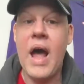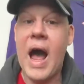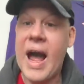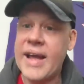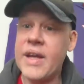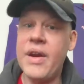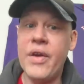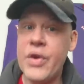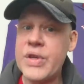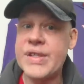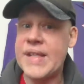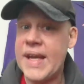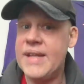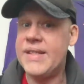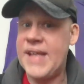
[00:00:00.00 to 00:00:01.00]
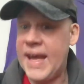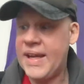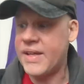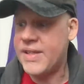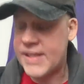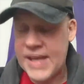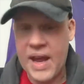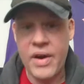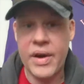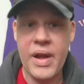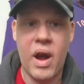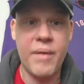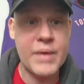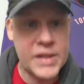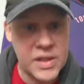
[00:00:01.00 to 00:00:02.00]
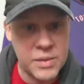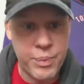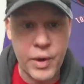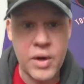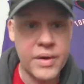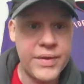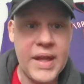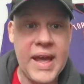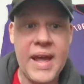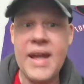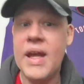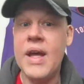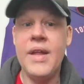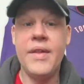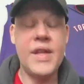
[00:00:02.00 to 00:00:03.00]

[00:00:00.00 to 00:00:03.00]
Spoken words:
I can understand taking Saturday off as his birthday.